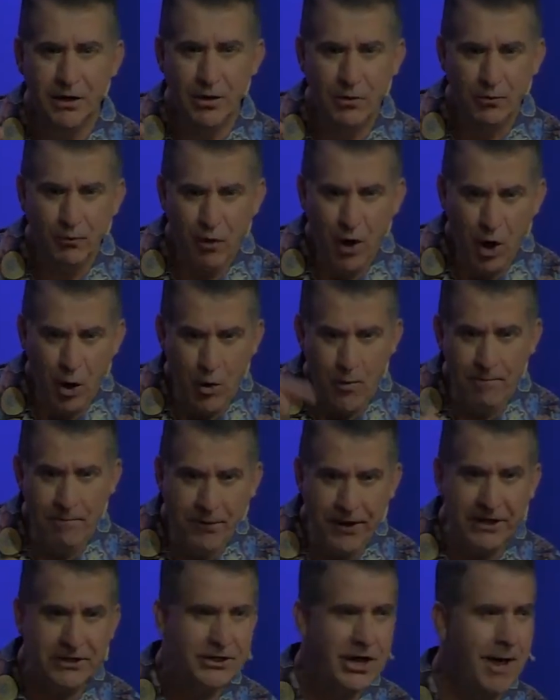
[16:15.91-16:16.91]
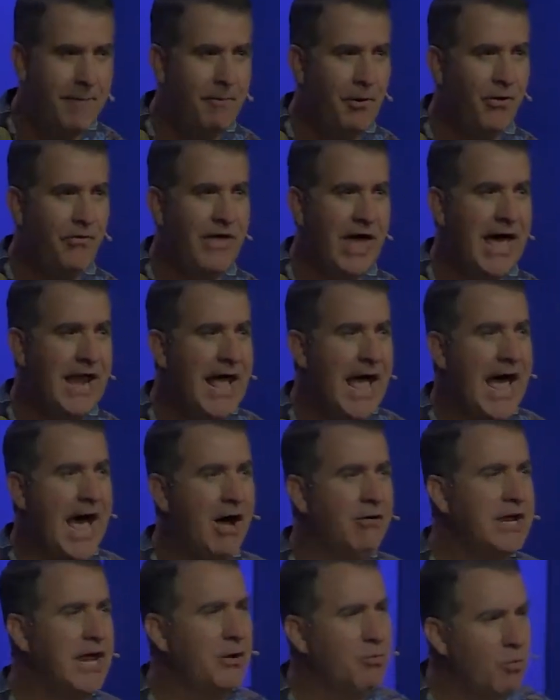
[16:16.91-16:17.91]
Rome picked up on that.
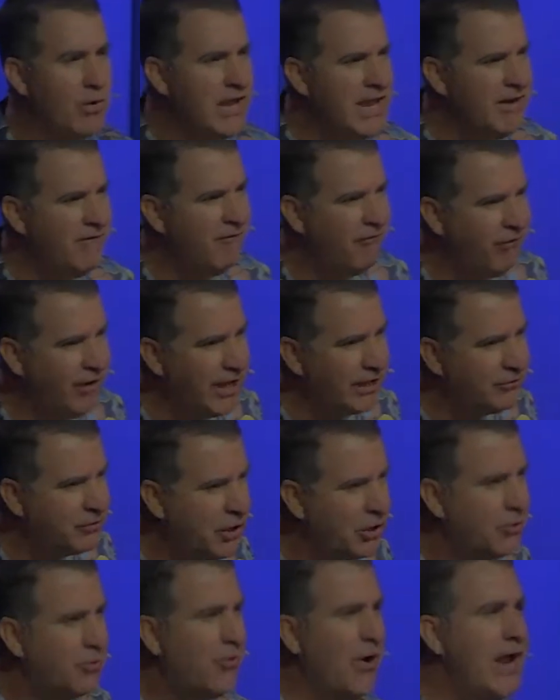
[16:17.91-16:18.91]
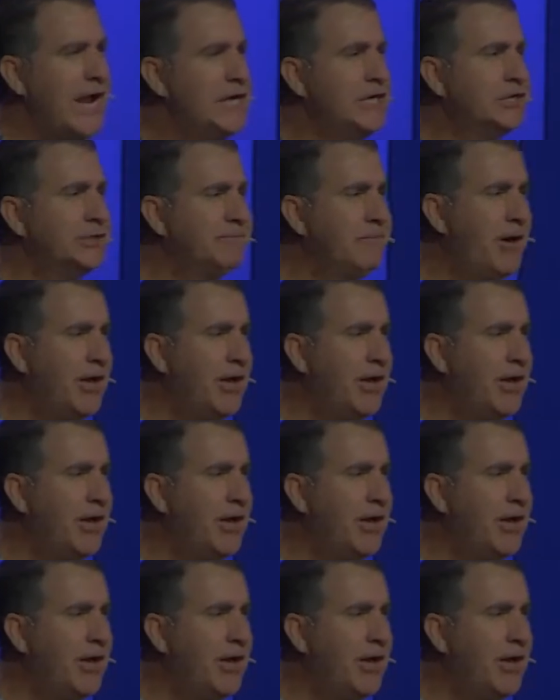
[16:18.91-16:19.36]
How can we inflict the greatest